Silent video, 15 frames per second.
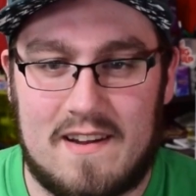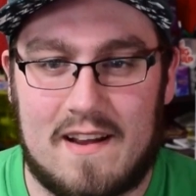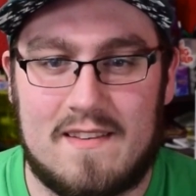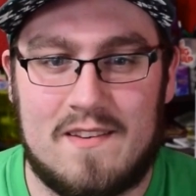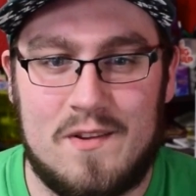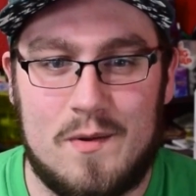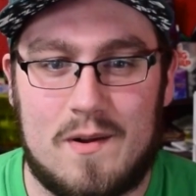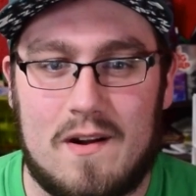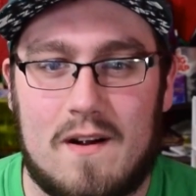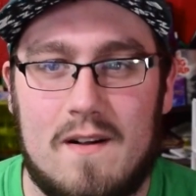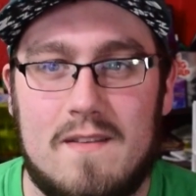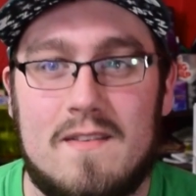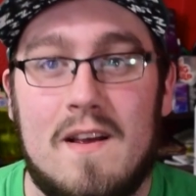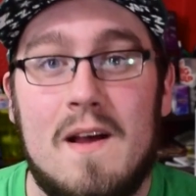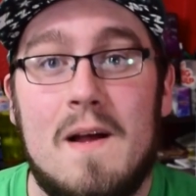next 2
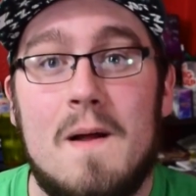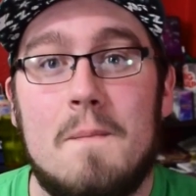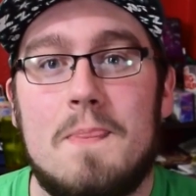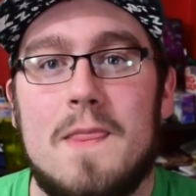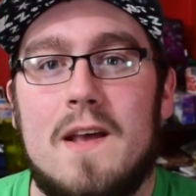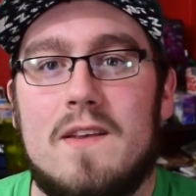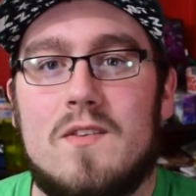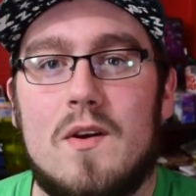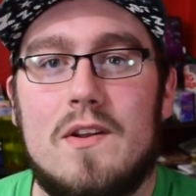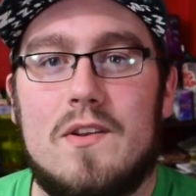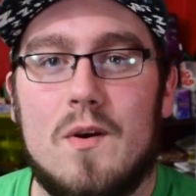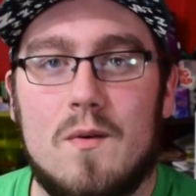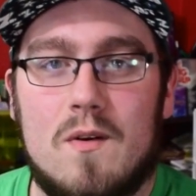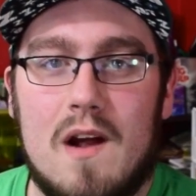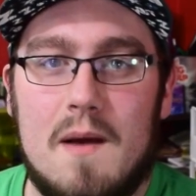turns. So I
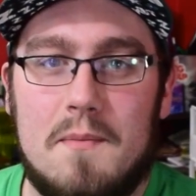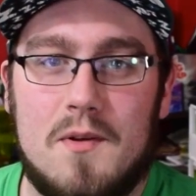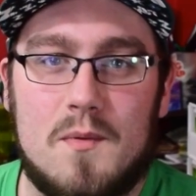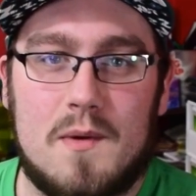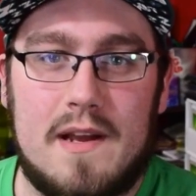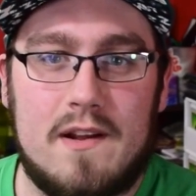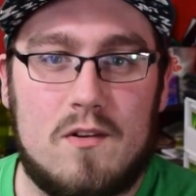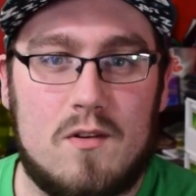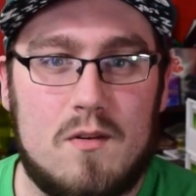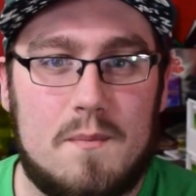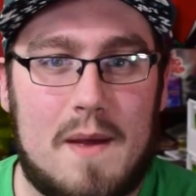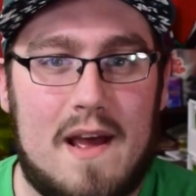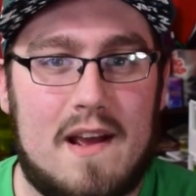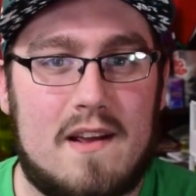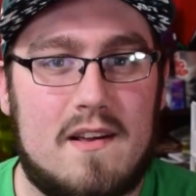don't grab the Oranguru
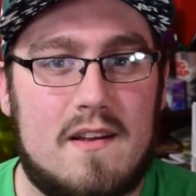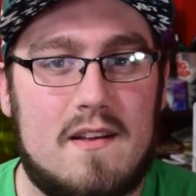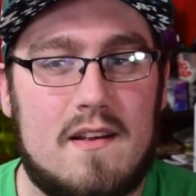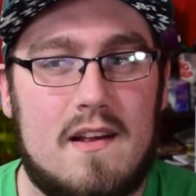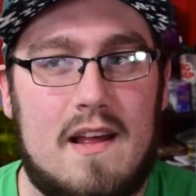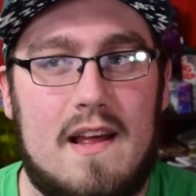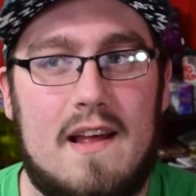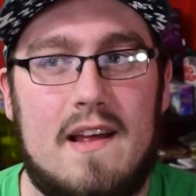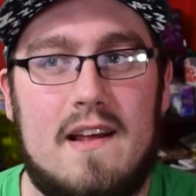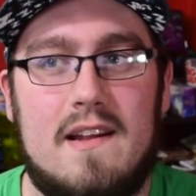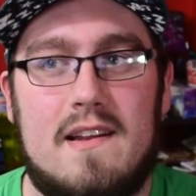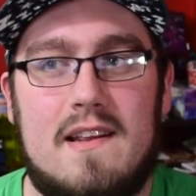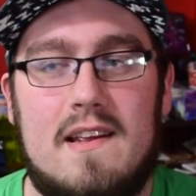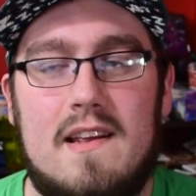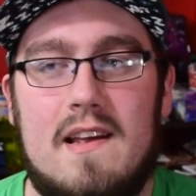back,
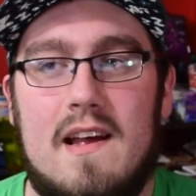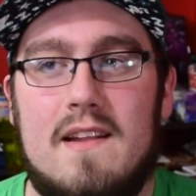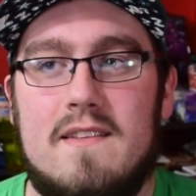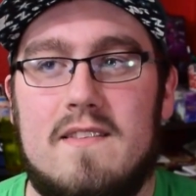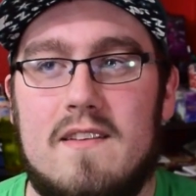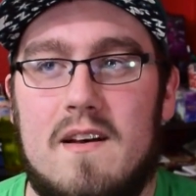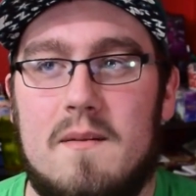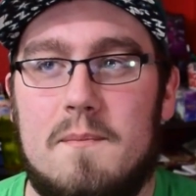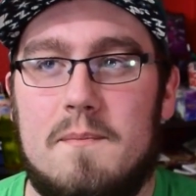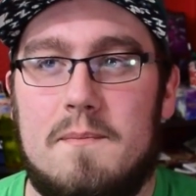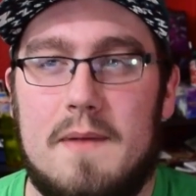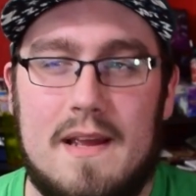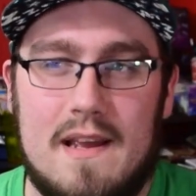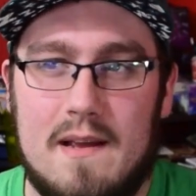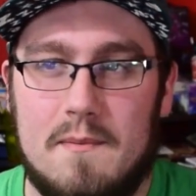and he ends up
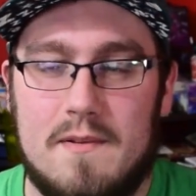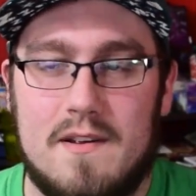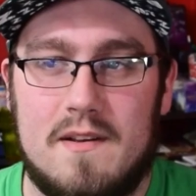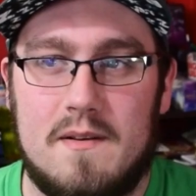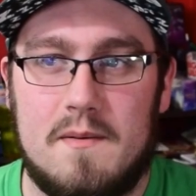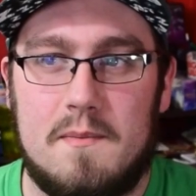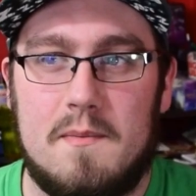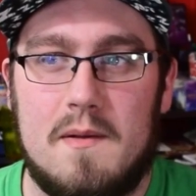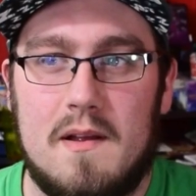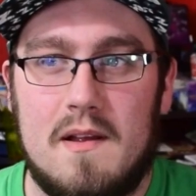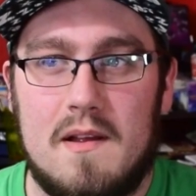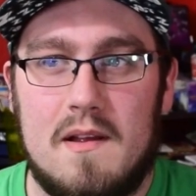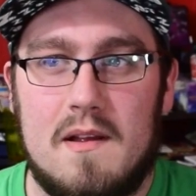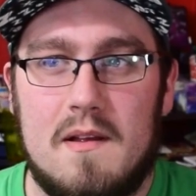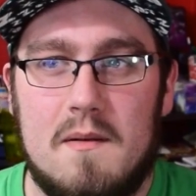being able to
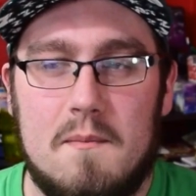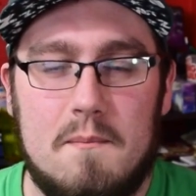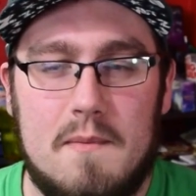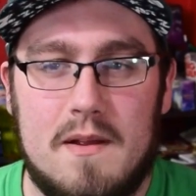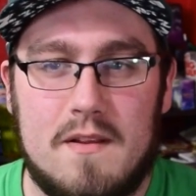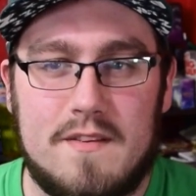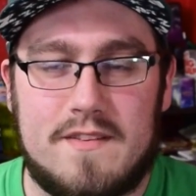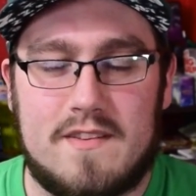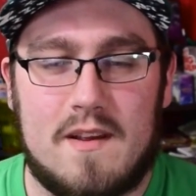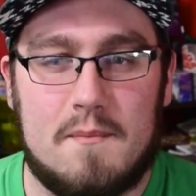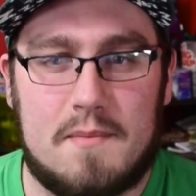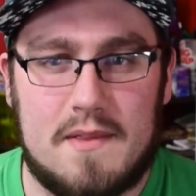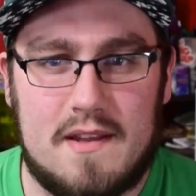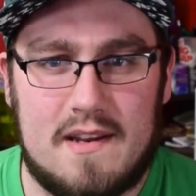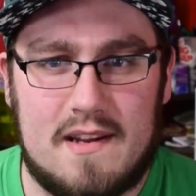mill
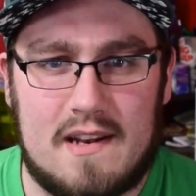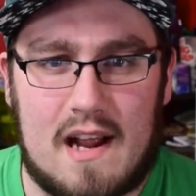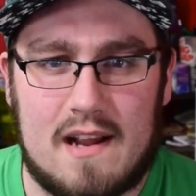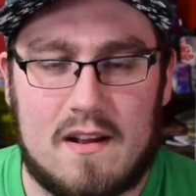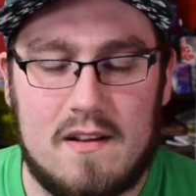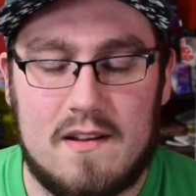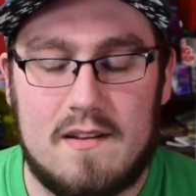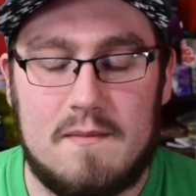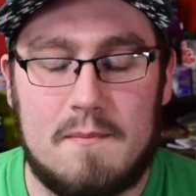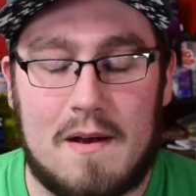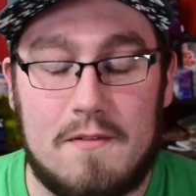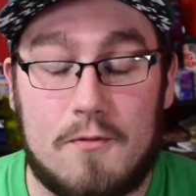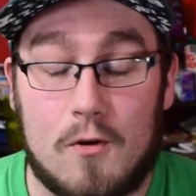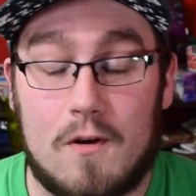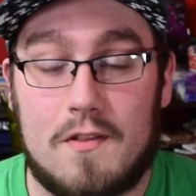something, and my
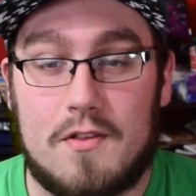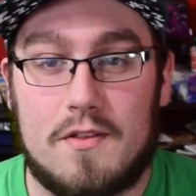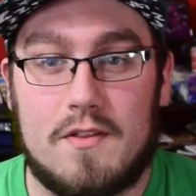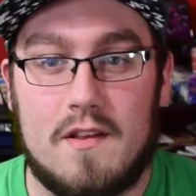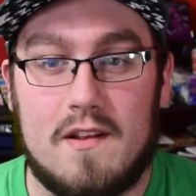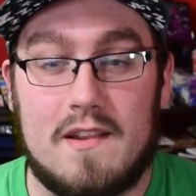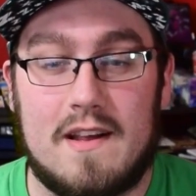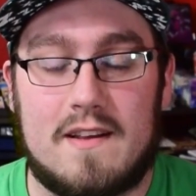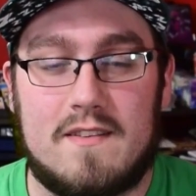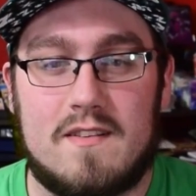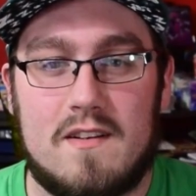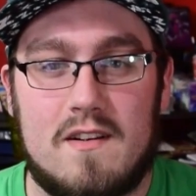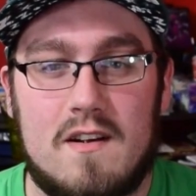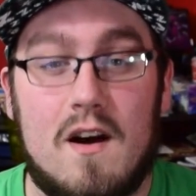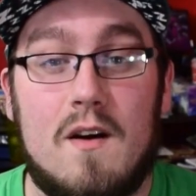4th
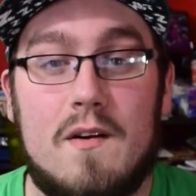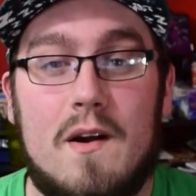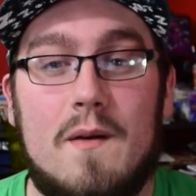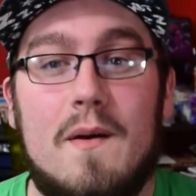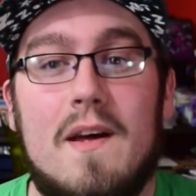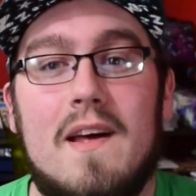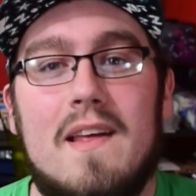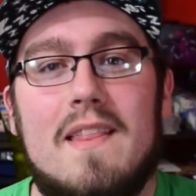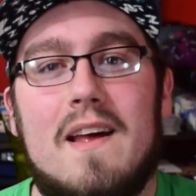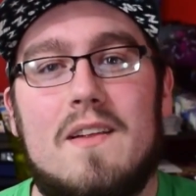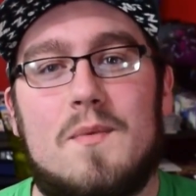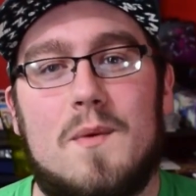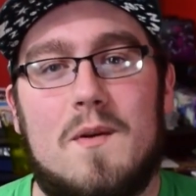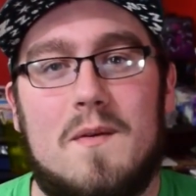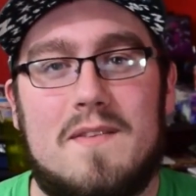elixir, oh no, that's
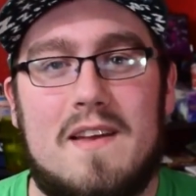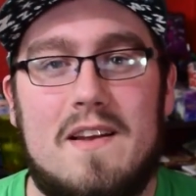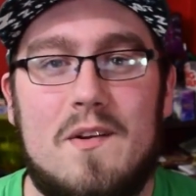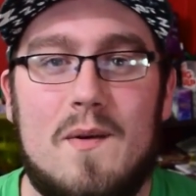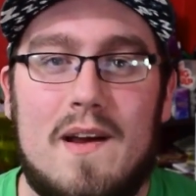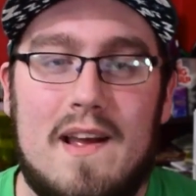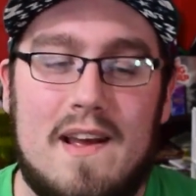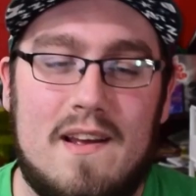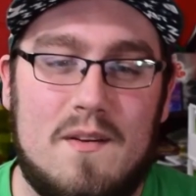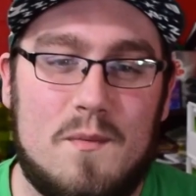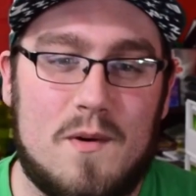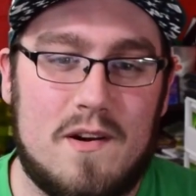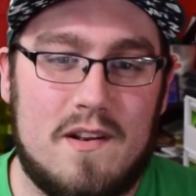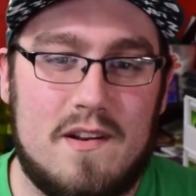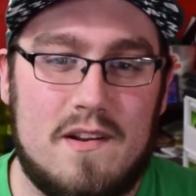what it was. I knew I had
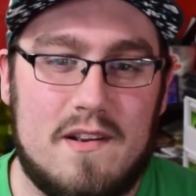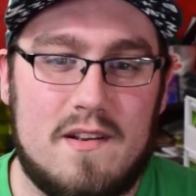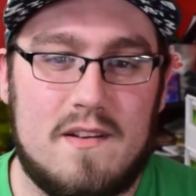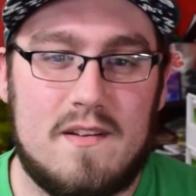1